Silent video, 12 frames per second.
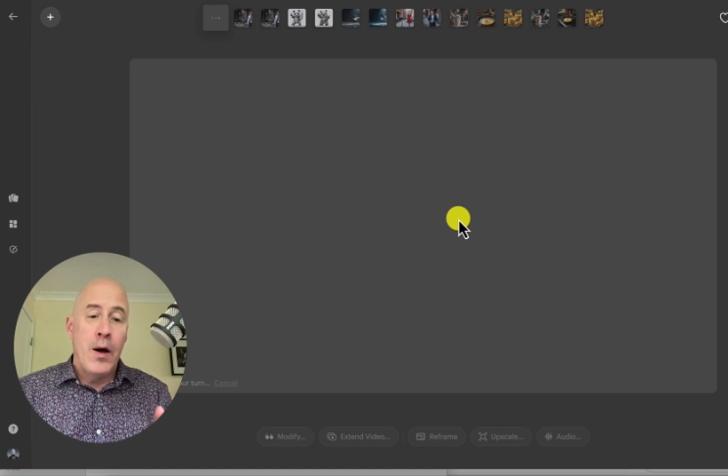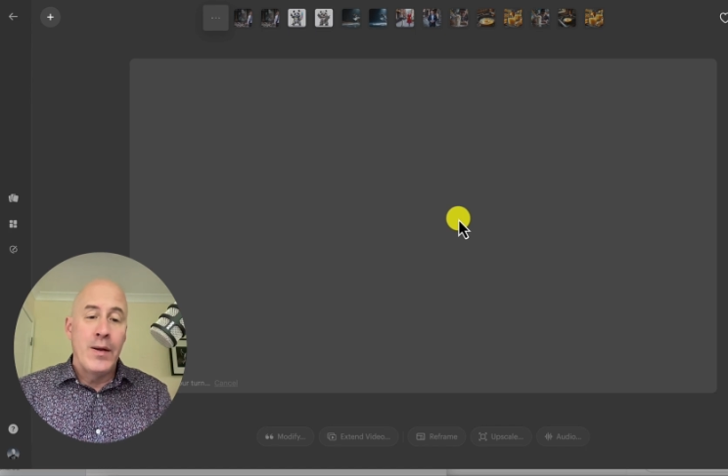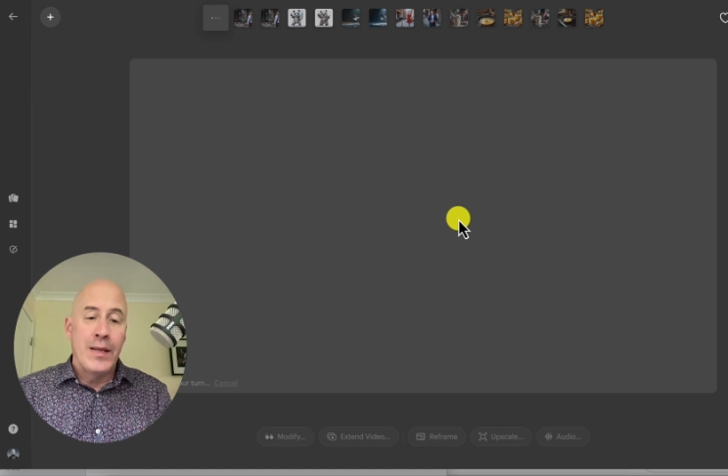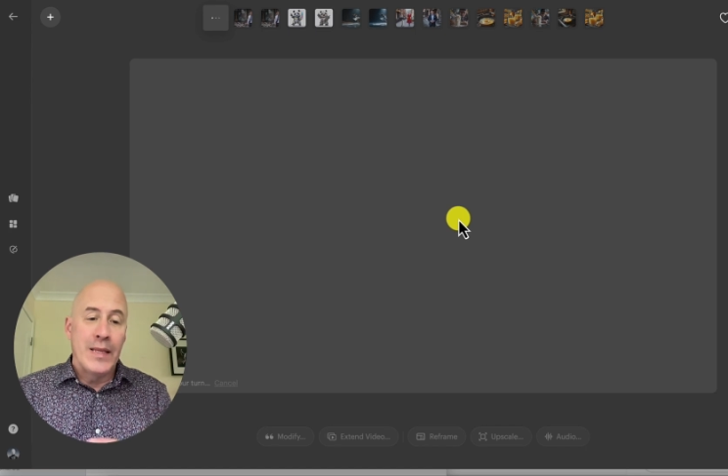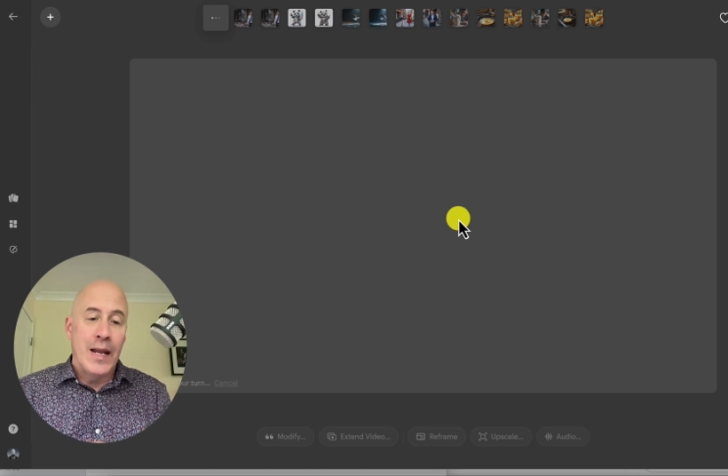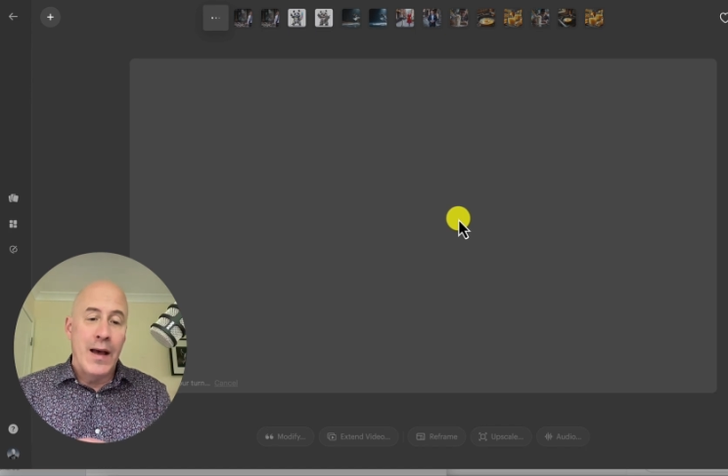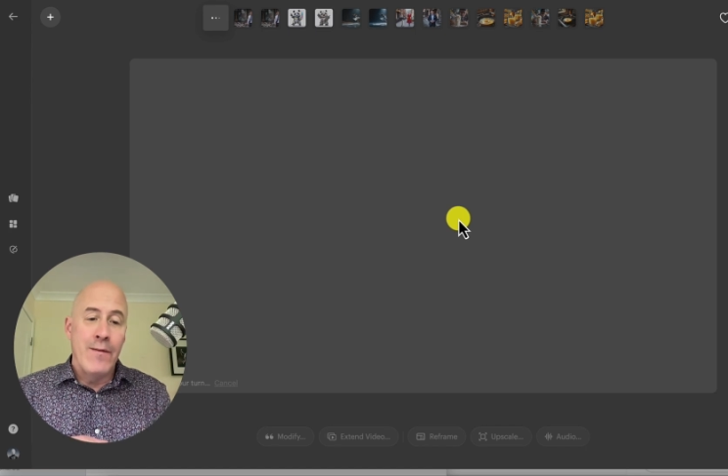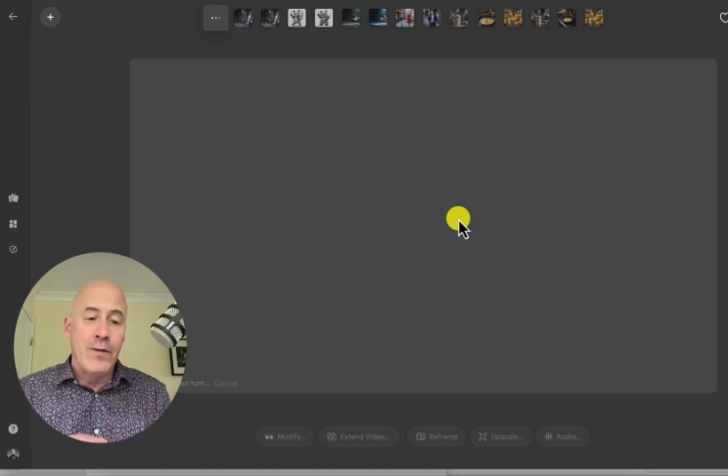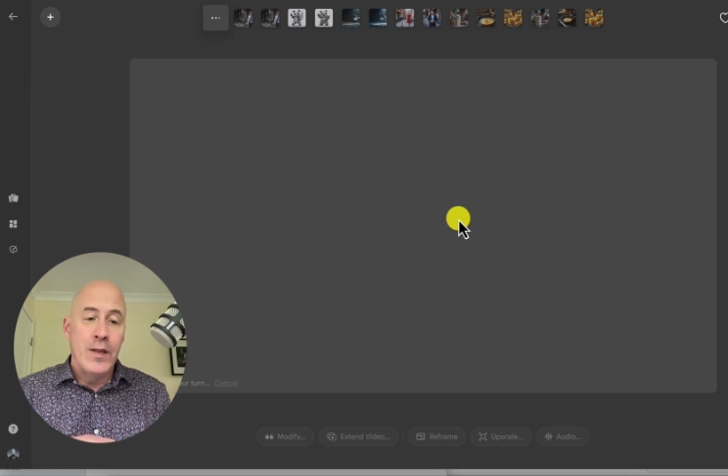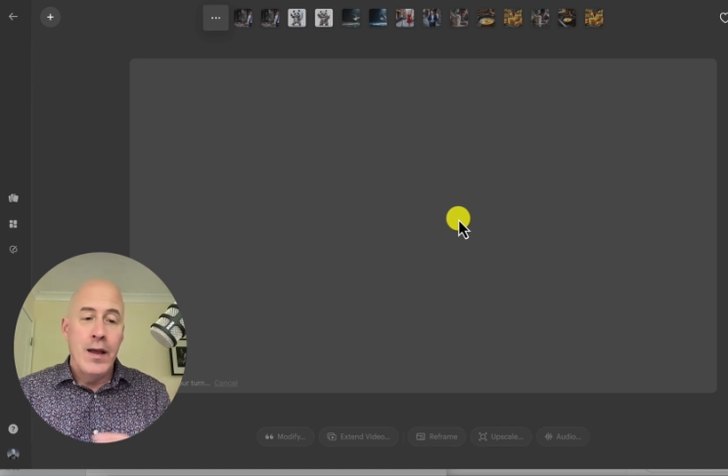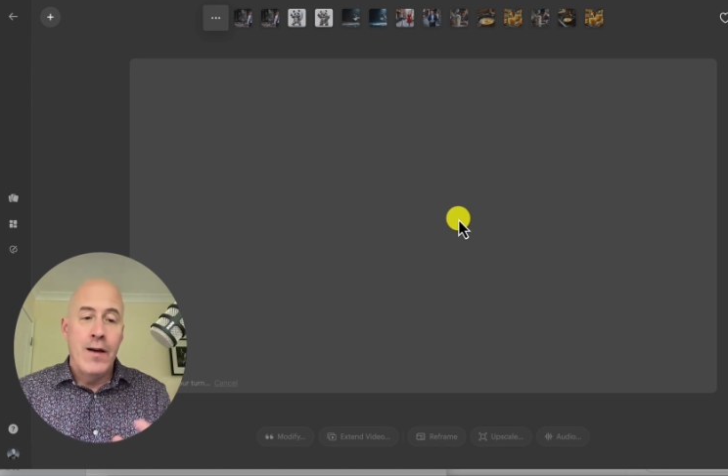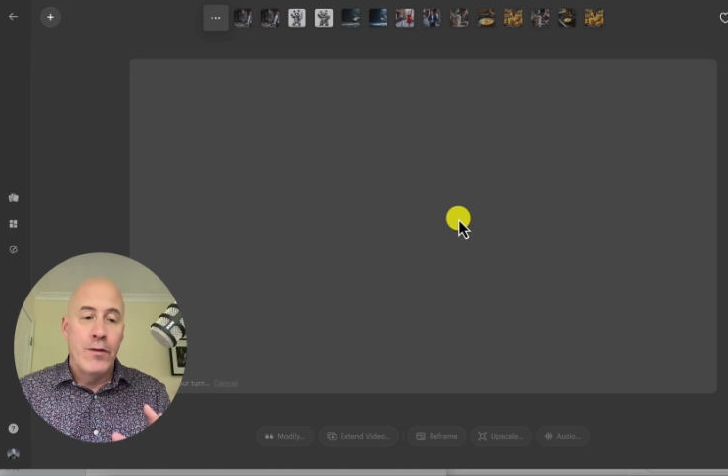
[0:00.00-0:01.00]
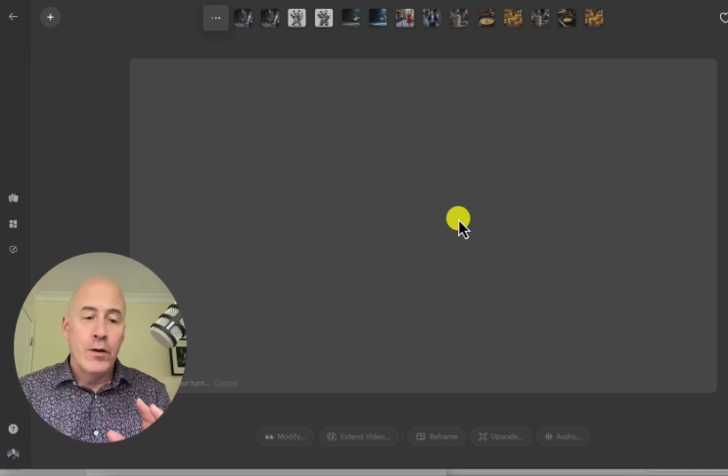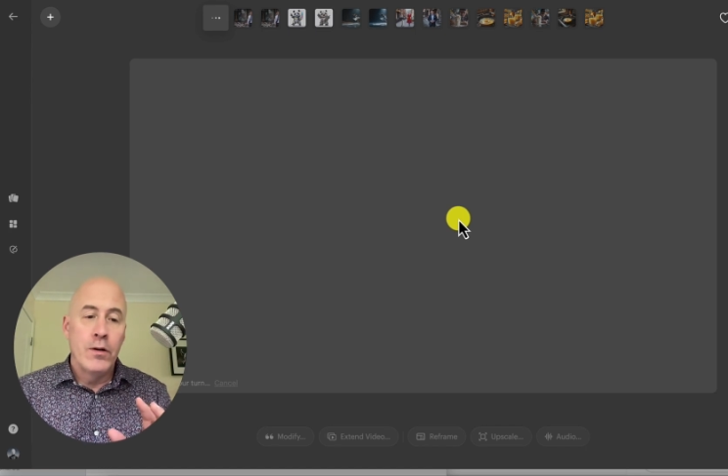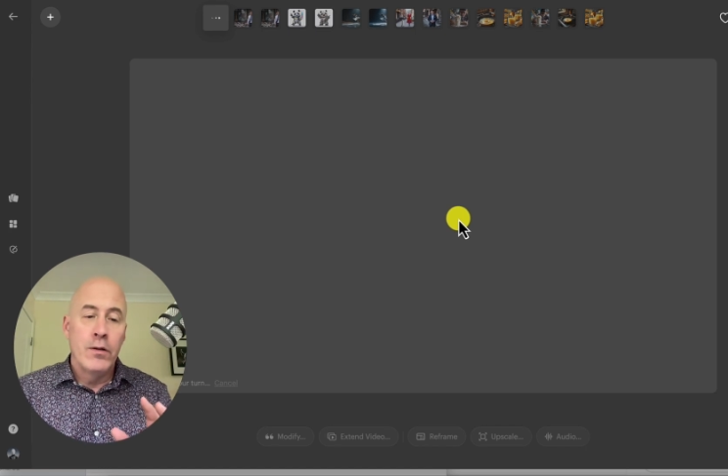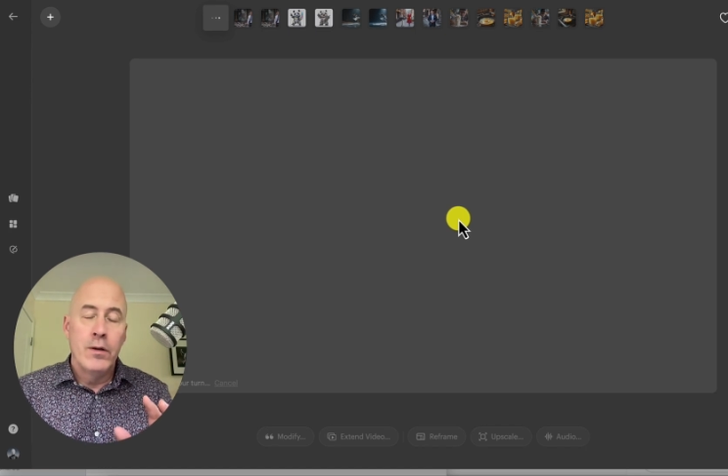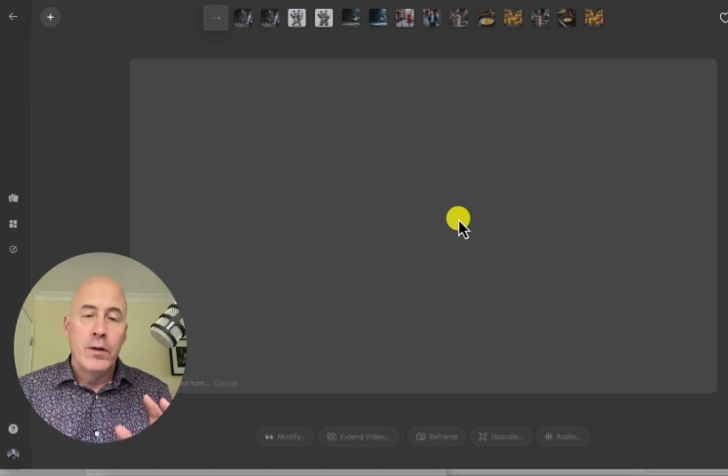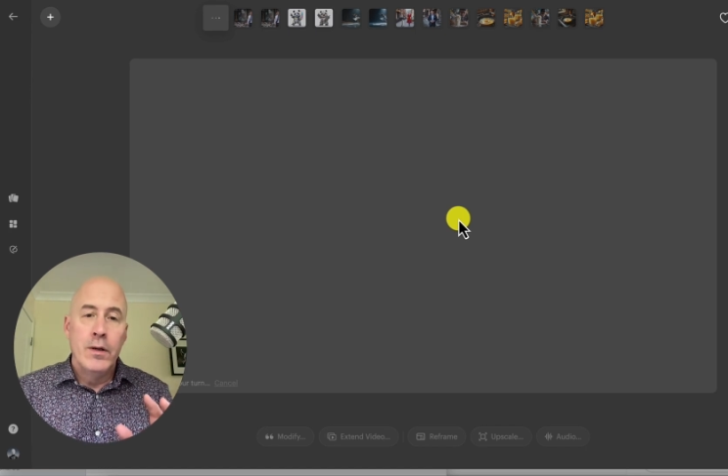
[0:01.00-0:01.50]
it that I've never